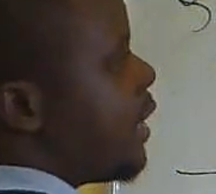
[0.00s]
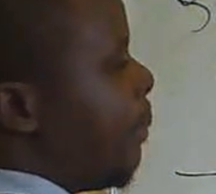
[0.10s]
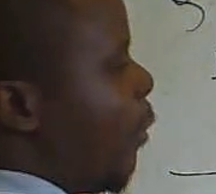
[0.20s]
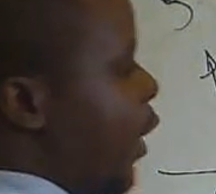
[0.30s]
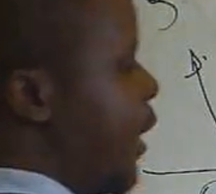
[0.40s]
a
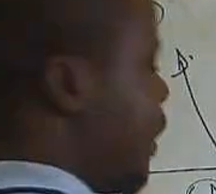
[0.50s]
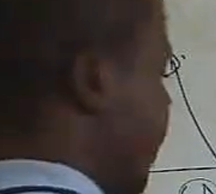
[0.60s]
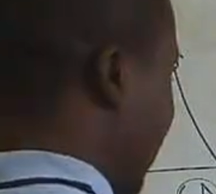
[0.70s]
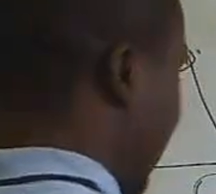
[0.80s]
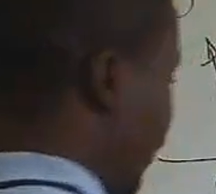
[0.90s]
point
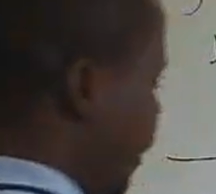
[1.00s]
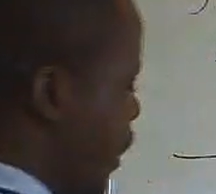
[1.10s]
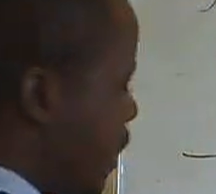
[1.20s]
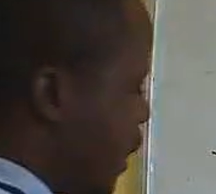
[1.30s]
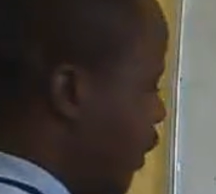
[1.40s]
which
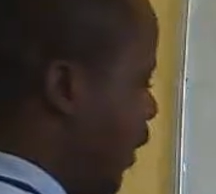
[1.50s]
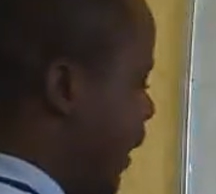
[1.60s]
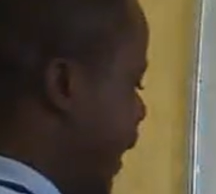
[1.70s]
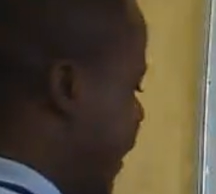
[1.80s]
is given